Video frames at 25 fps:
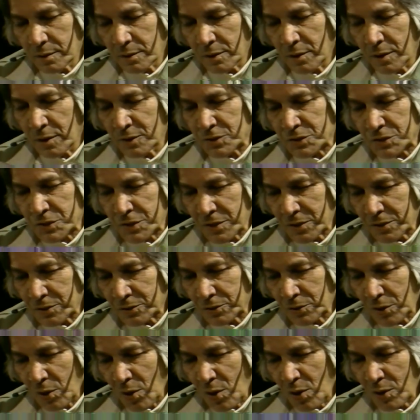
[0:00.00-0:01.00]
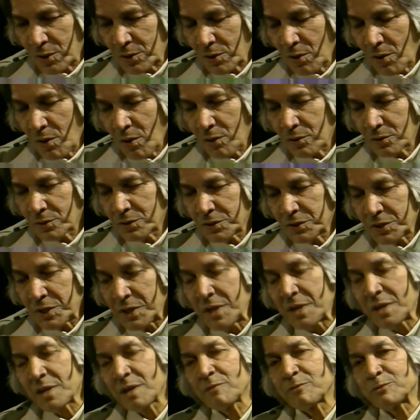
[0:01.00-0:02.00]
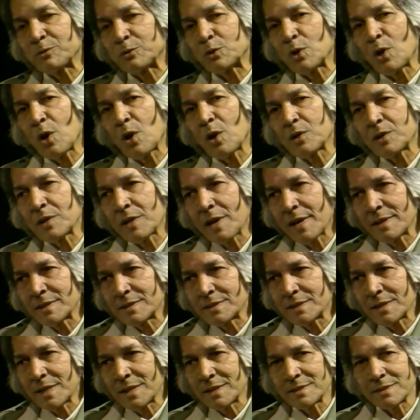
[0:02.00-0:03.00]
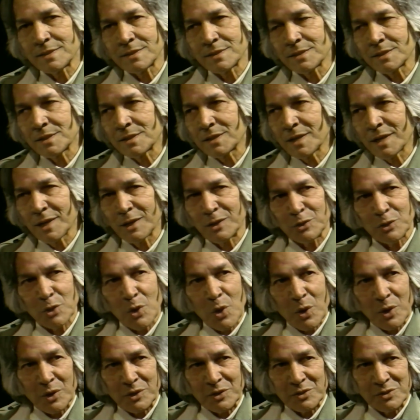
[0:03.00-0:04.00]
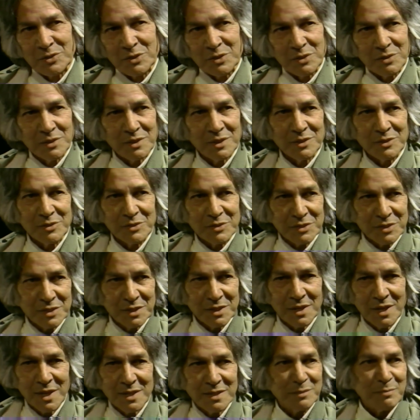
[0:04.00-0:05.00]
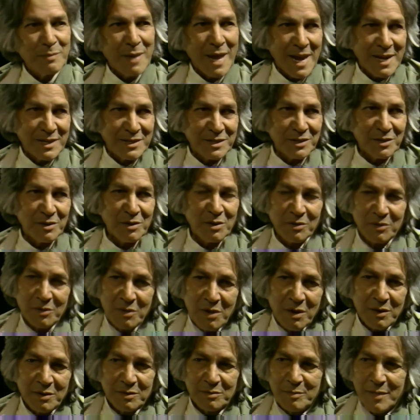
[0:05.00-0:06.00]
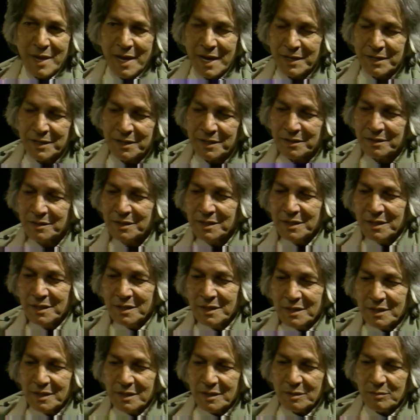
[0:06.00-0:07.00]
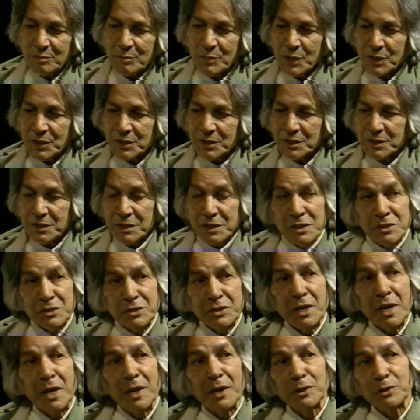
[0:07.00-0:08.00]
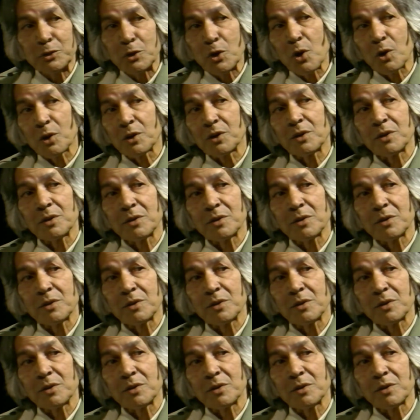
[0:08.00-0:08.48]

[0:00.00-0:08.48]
consider thought or think of thought as a thought, you see, as matter or not matter. But is there a thought?